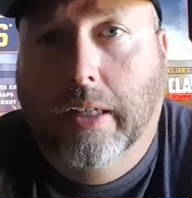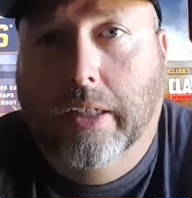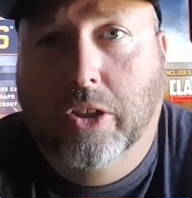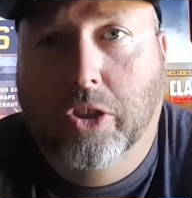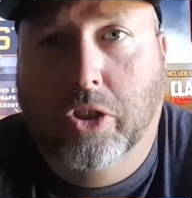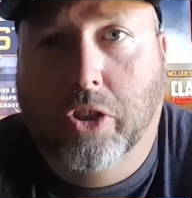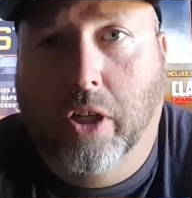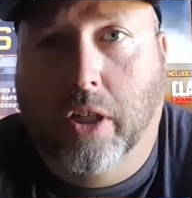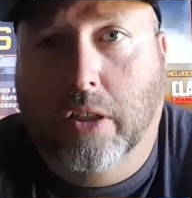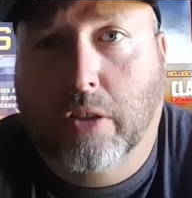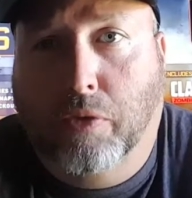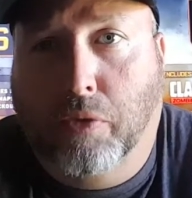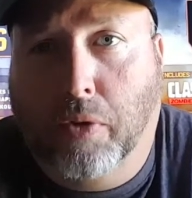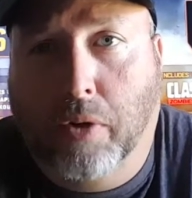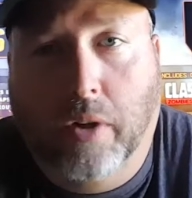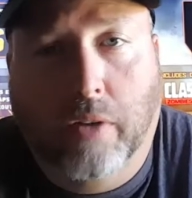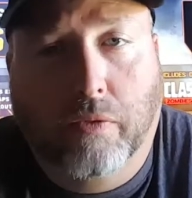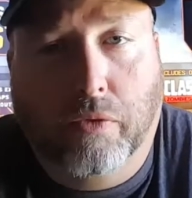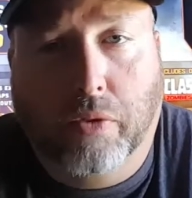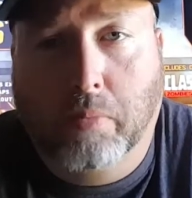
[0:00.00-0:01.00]
Just for
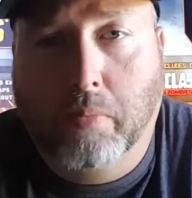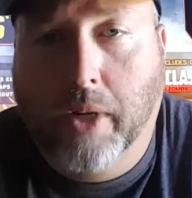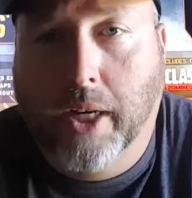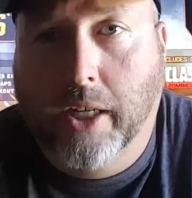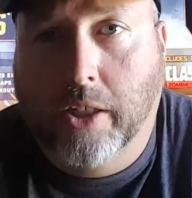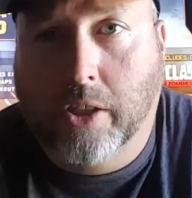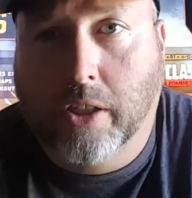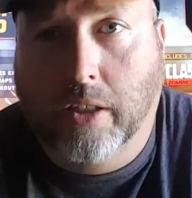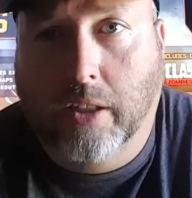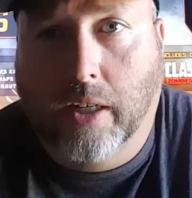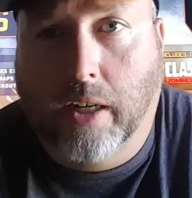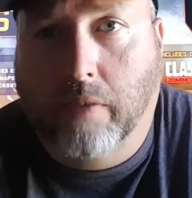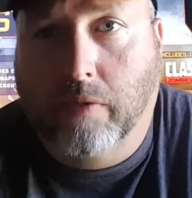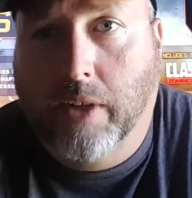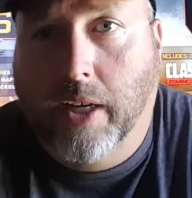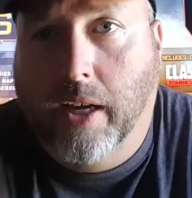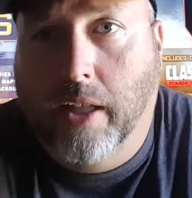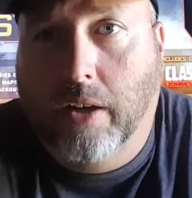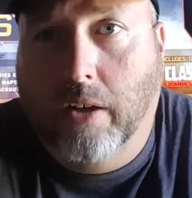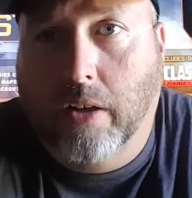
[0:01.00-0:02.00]
information that I've
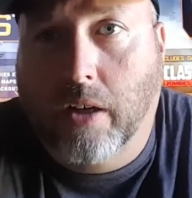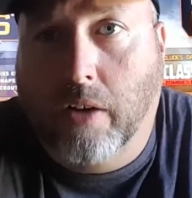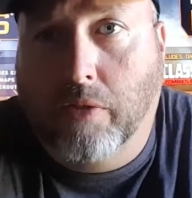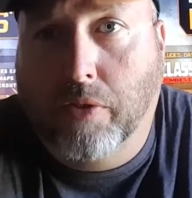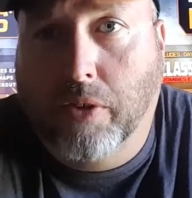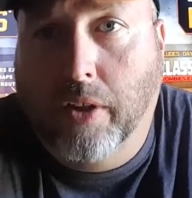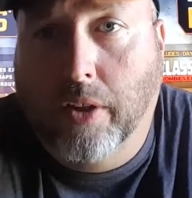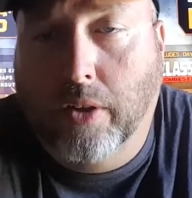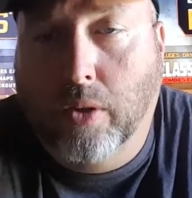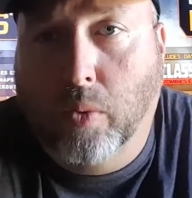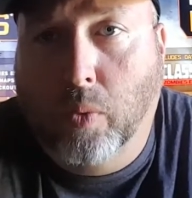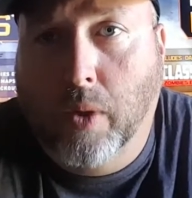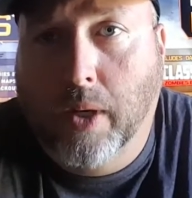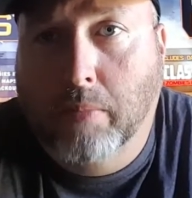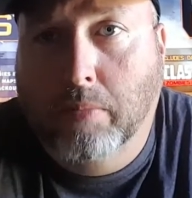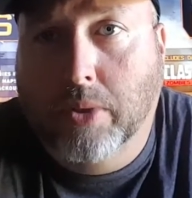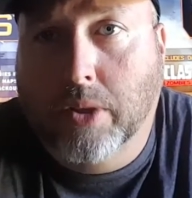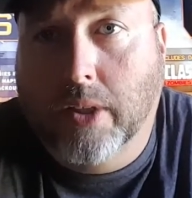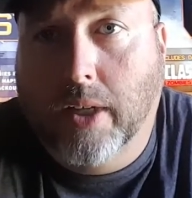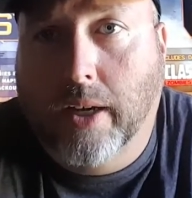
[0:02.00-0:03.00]
gathered off other
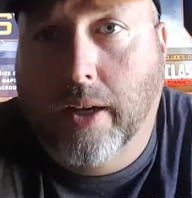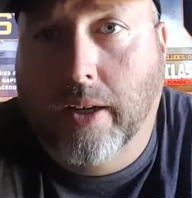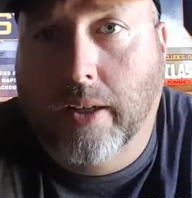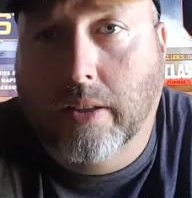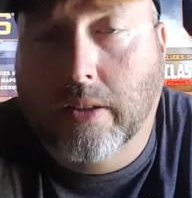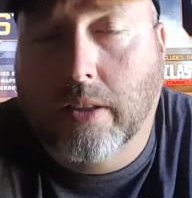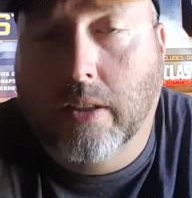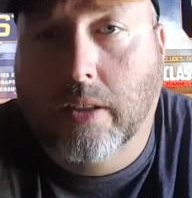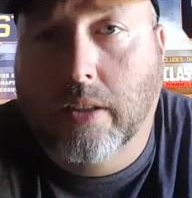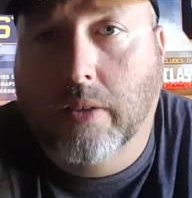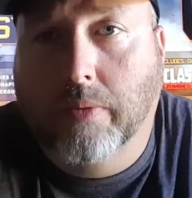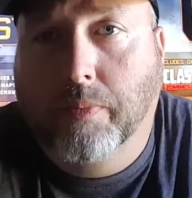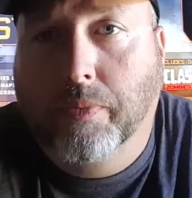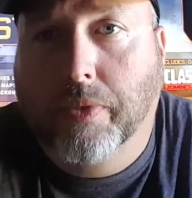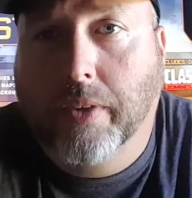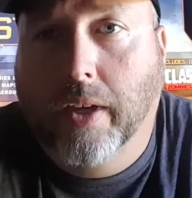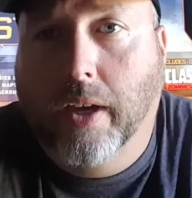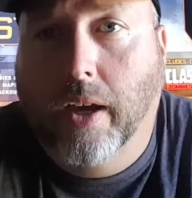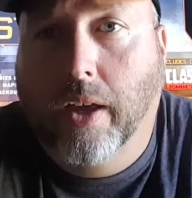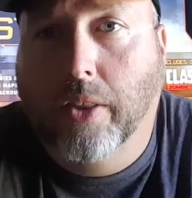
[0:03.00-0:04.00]
websites and
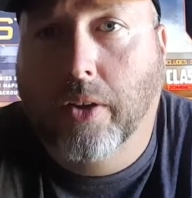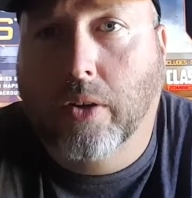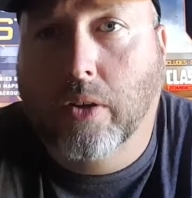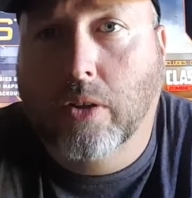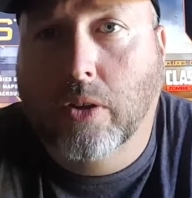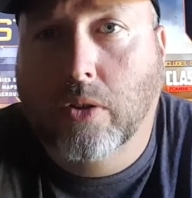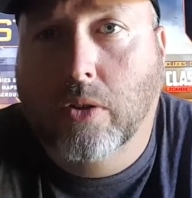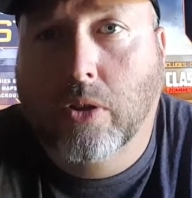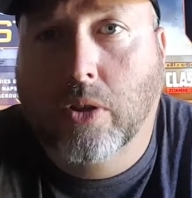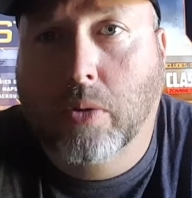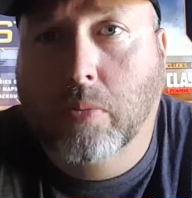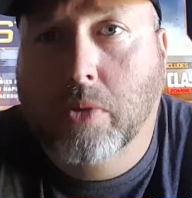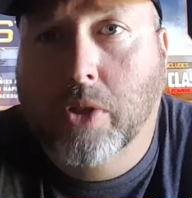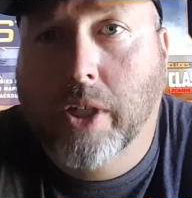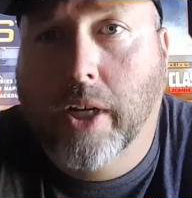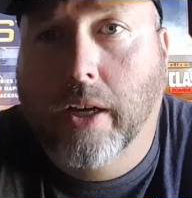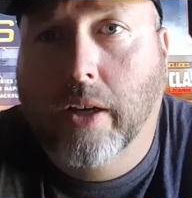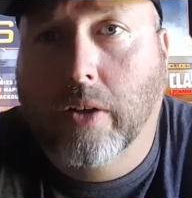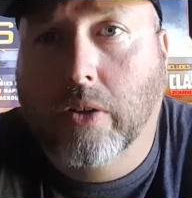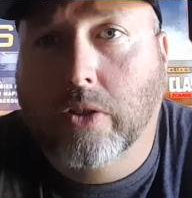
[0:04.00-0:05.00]
other YouTube
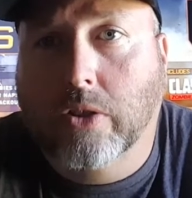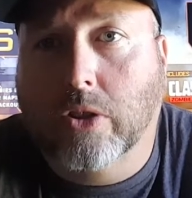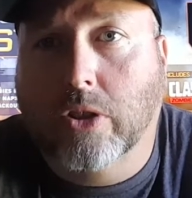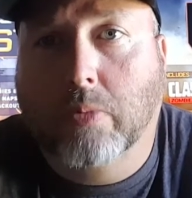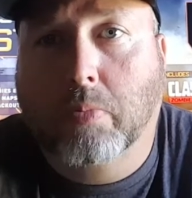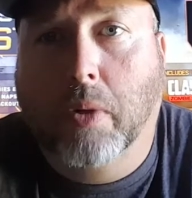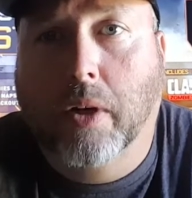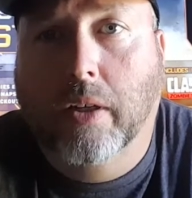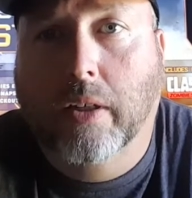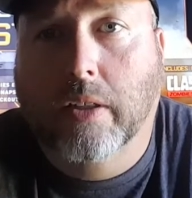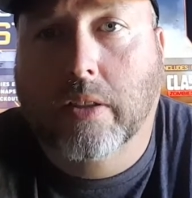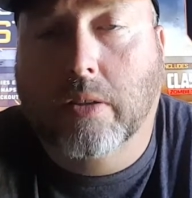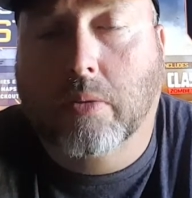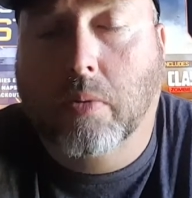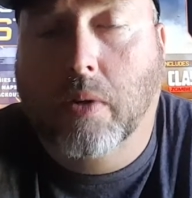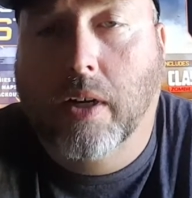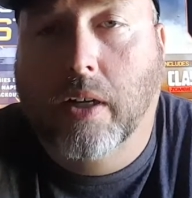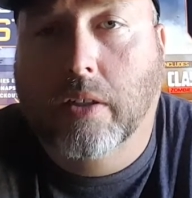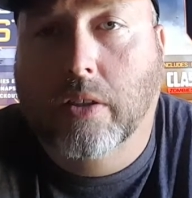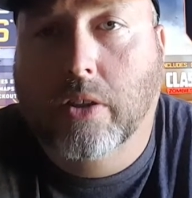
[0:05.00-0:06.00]
channels are spreading this
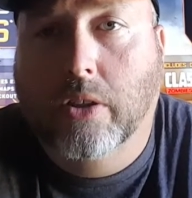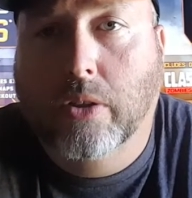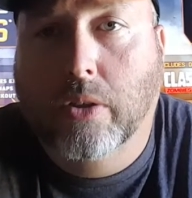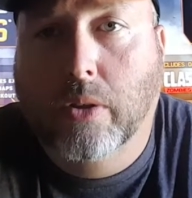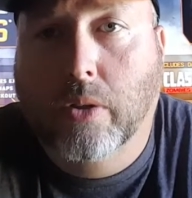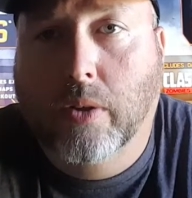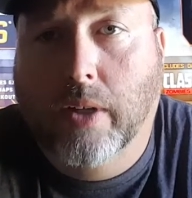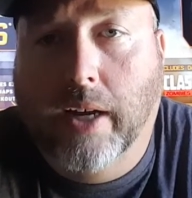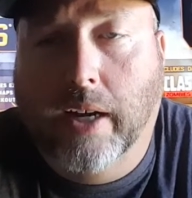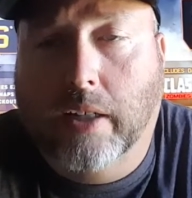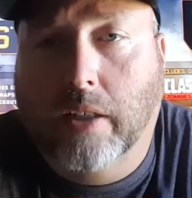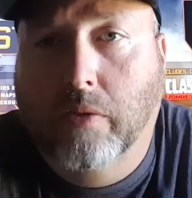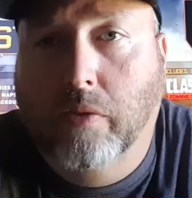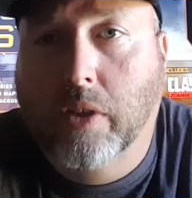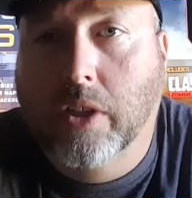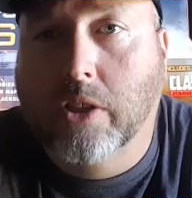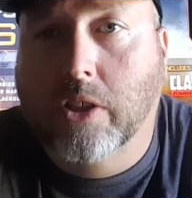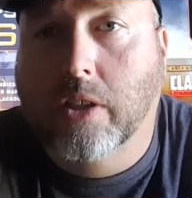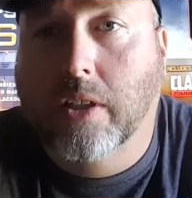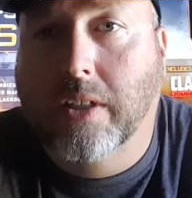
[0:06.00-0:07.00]
around too, and
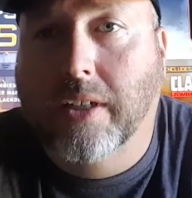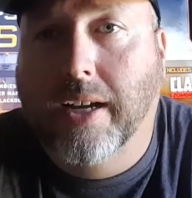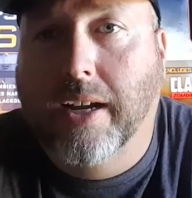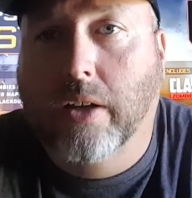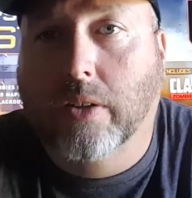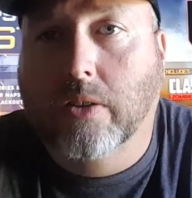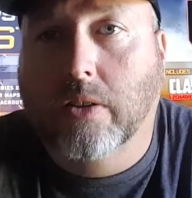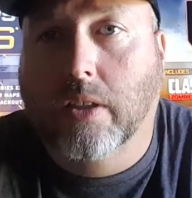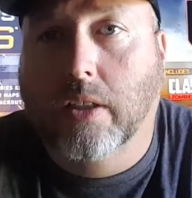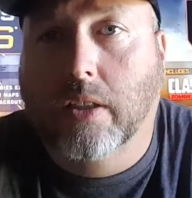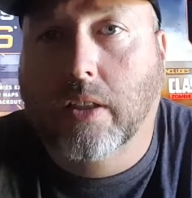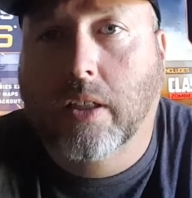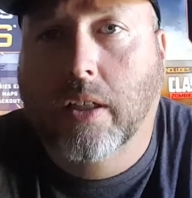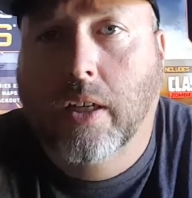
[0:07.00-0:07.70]
Activision announced it.